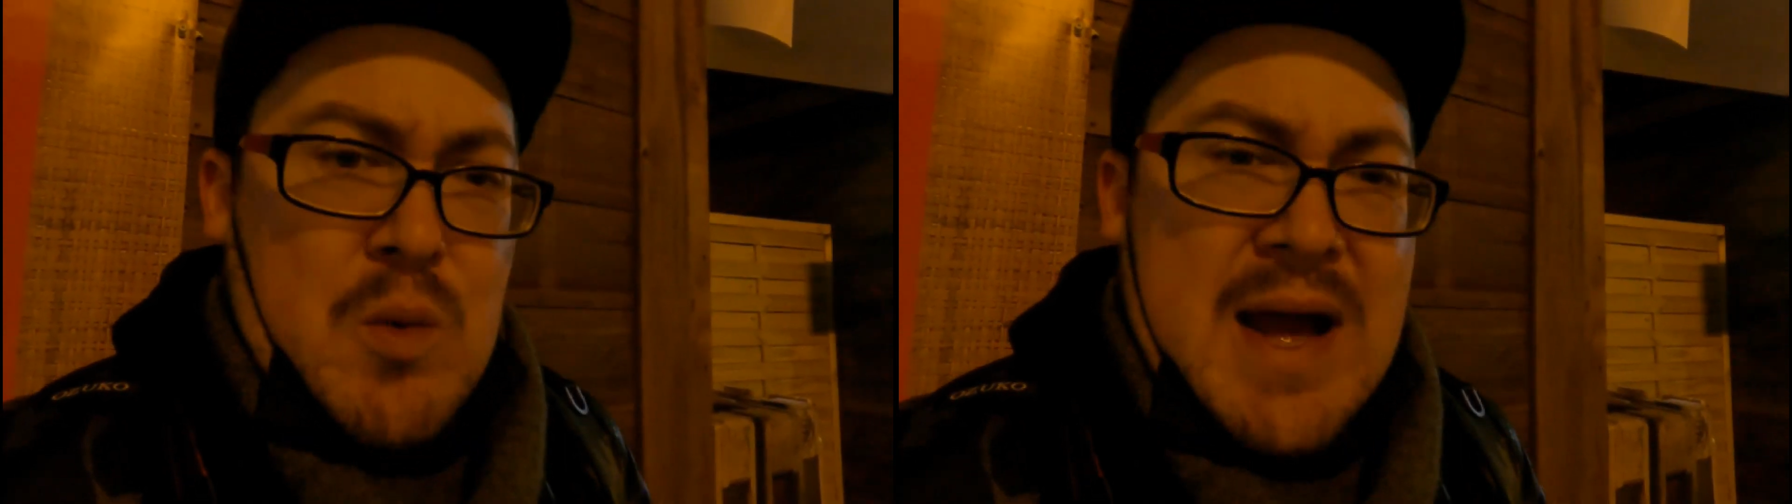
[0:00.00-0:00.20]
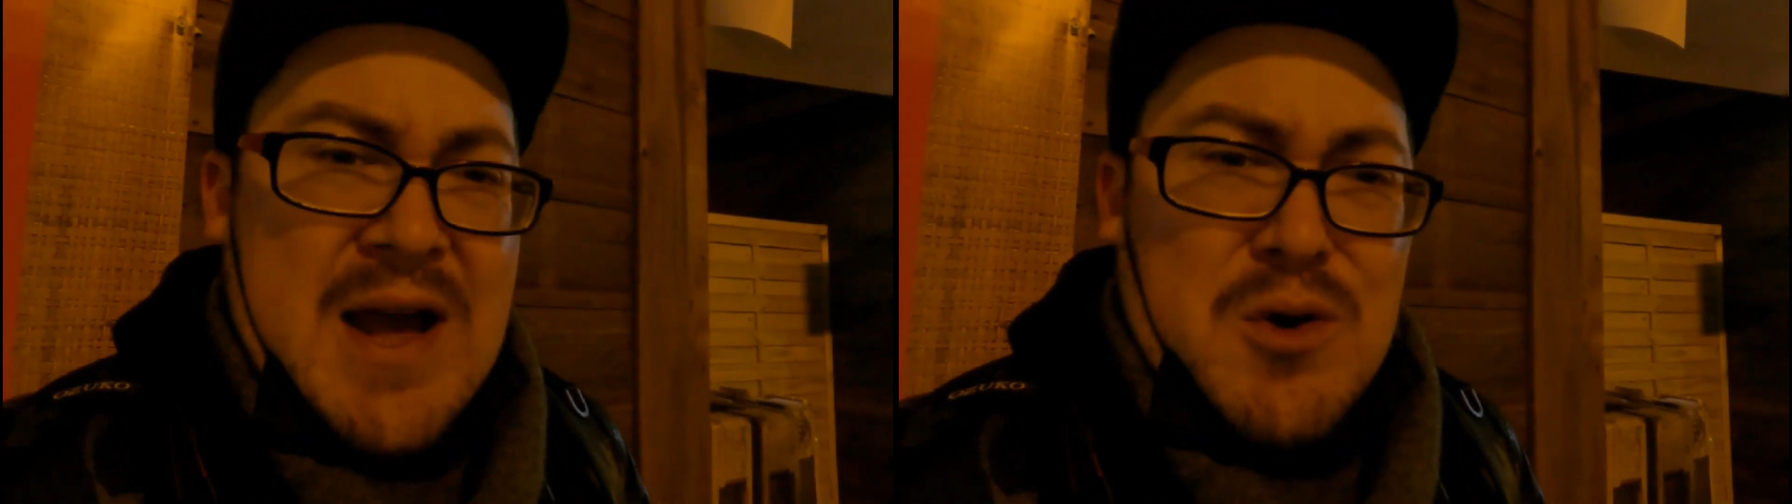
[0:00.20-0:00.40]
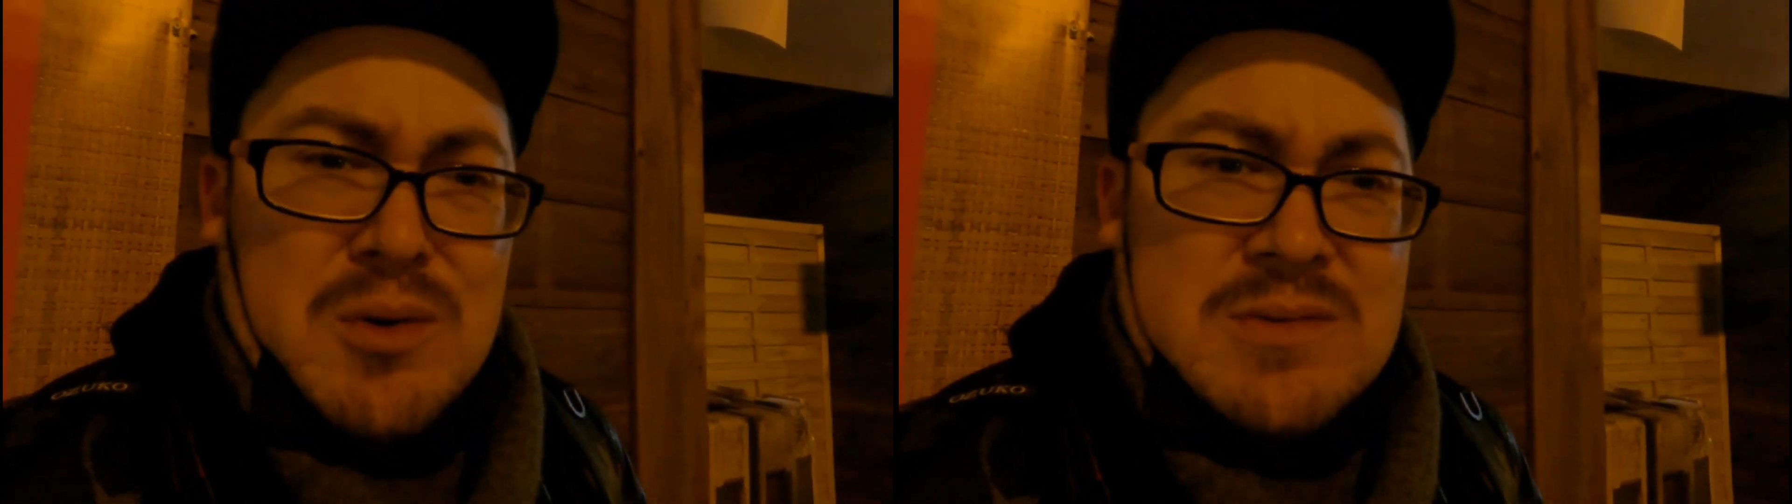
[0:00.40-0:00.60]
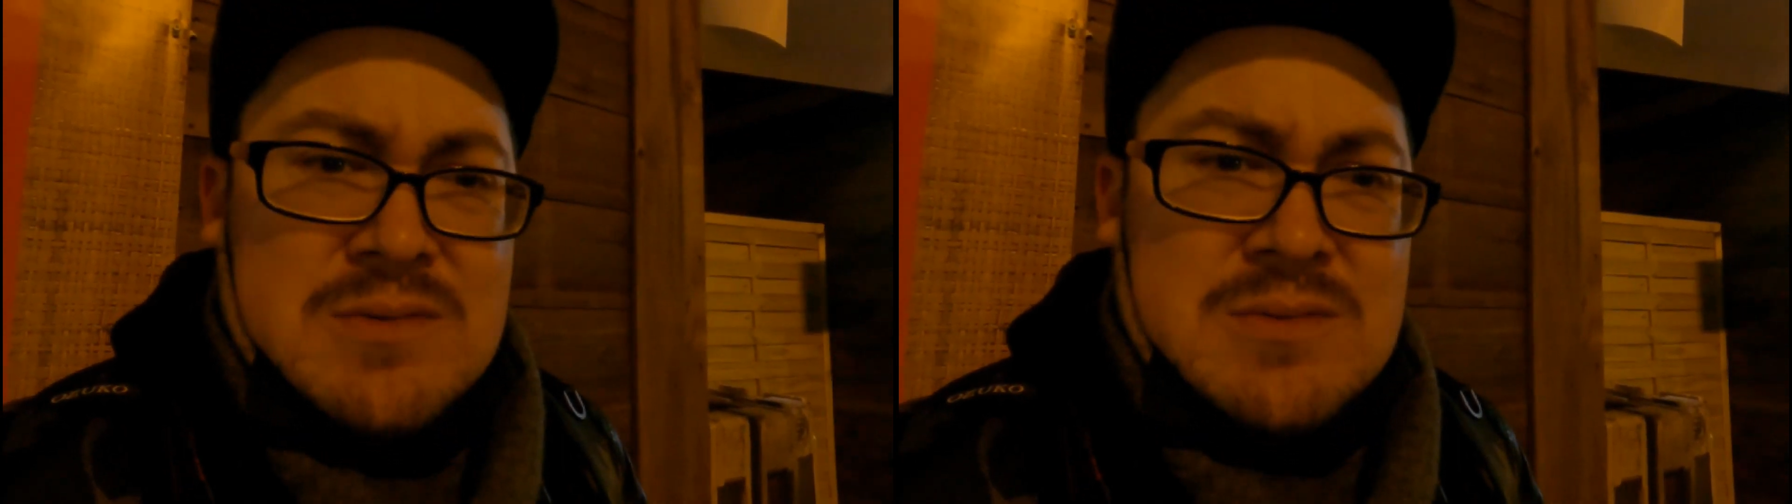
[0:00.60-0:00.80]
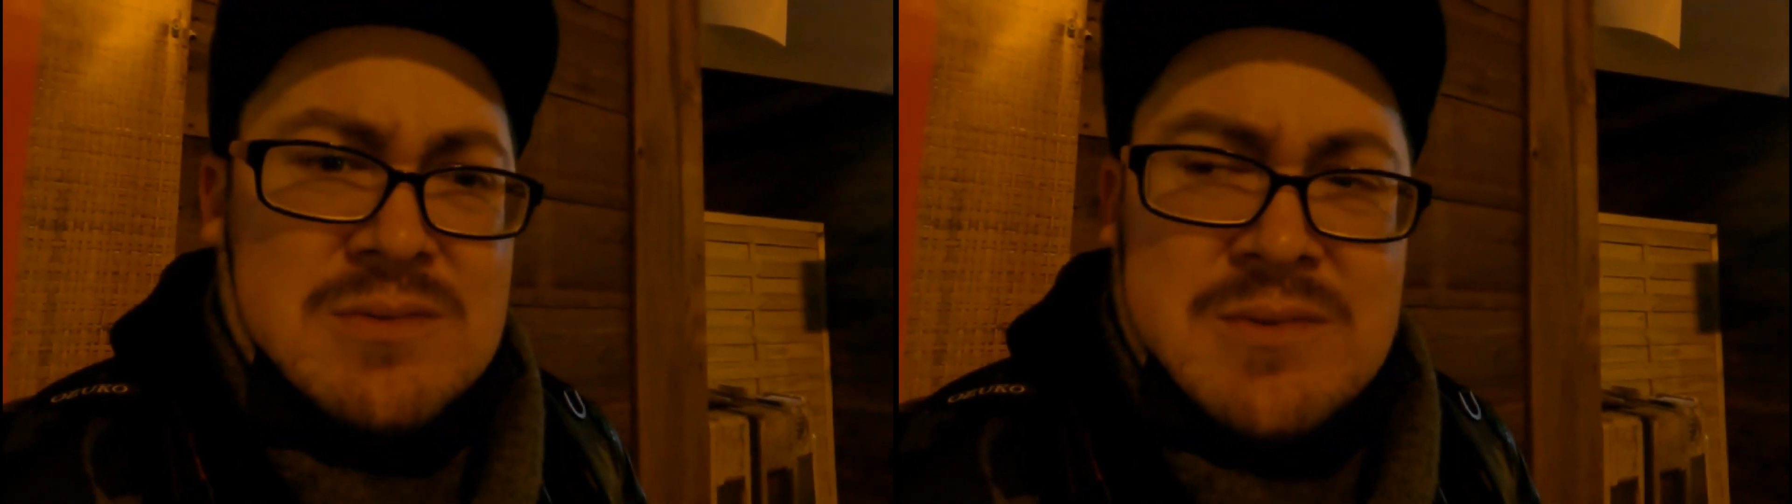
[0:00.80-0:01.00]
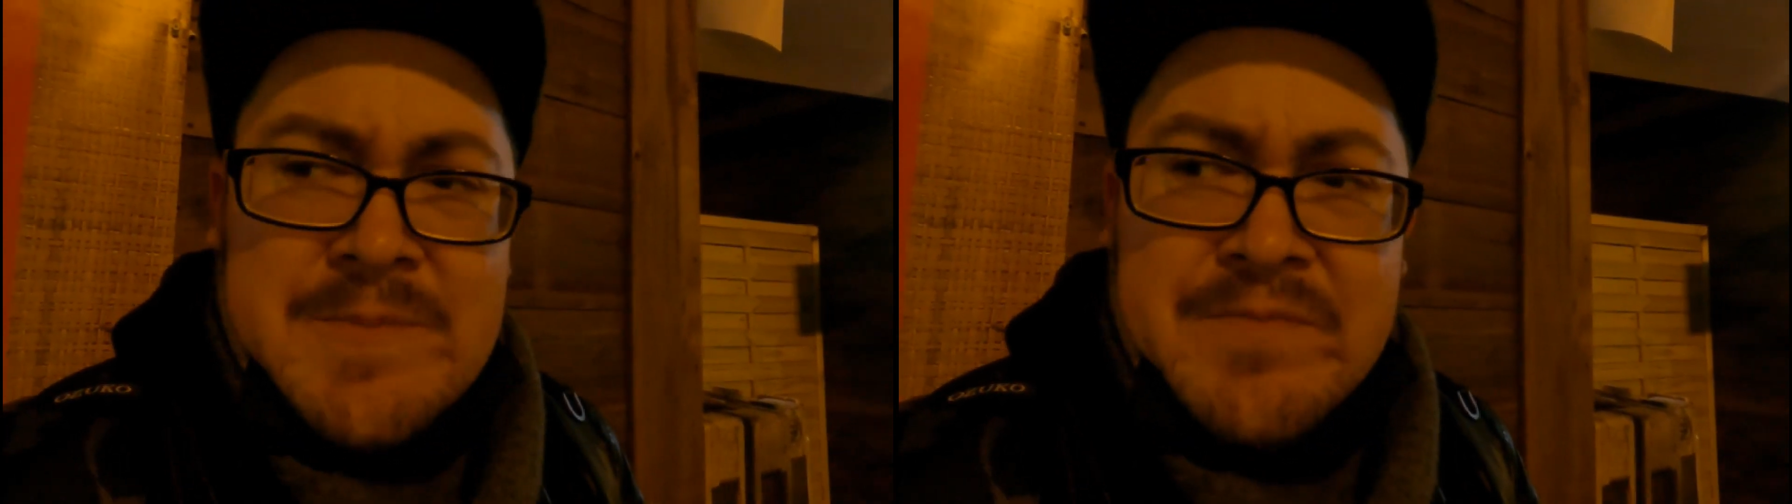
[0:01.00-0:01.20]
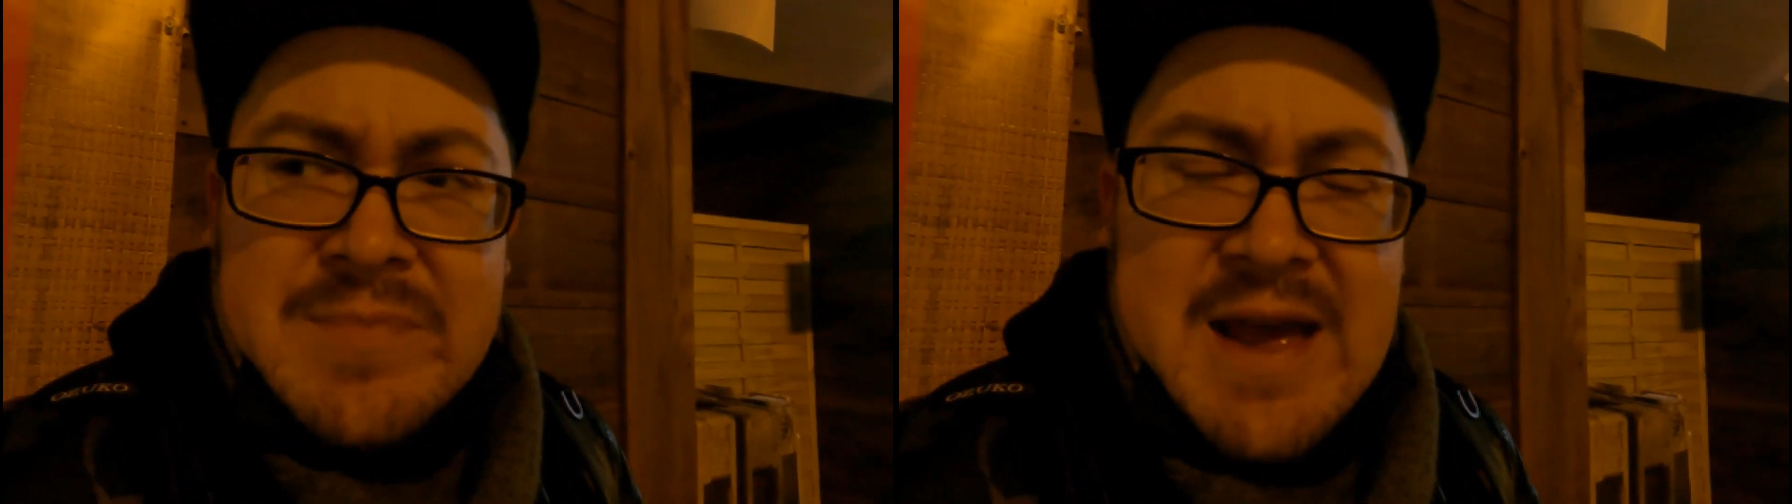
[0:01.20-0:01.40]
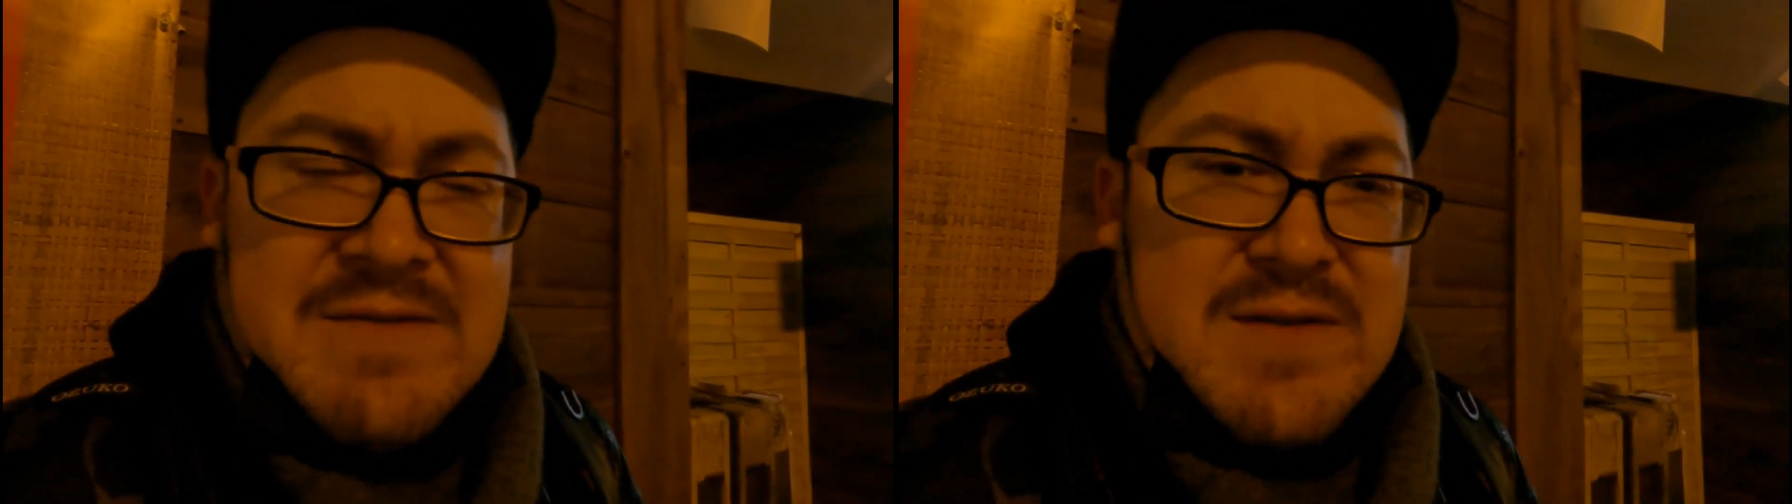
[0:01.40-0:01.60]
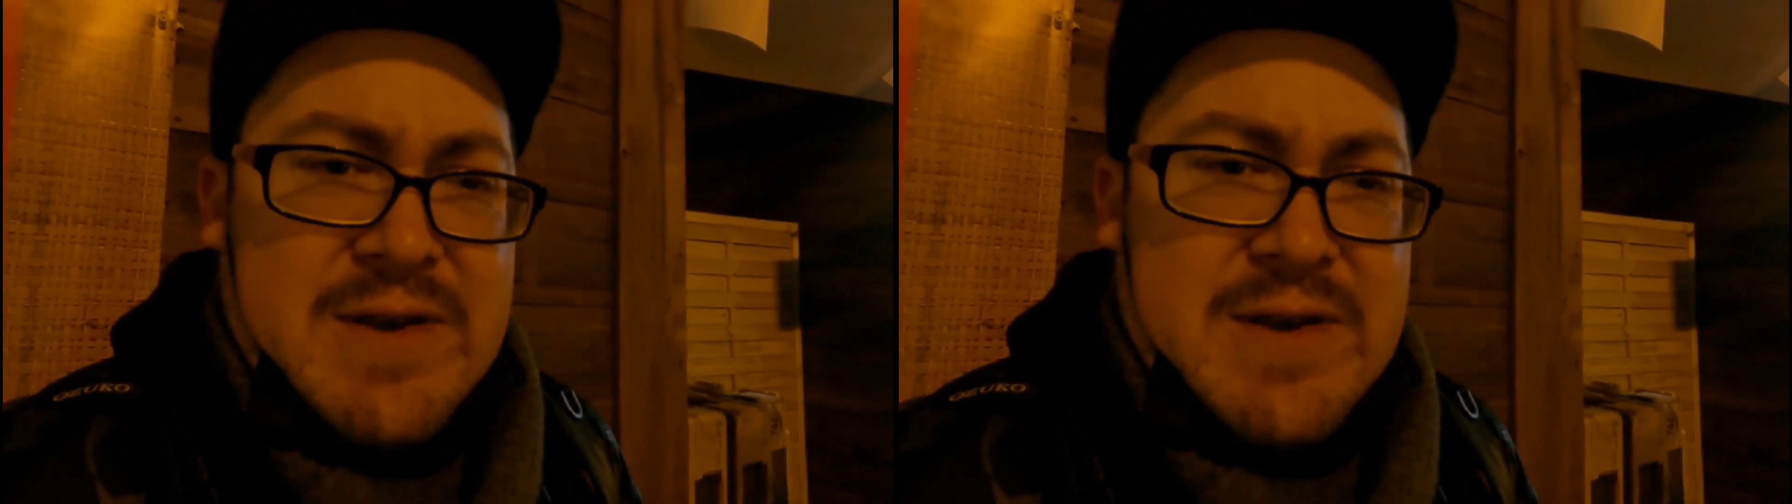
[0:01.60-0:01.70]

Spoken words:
Wow, I've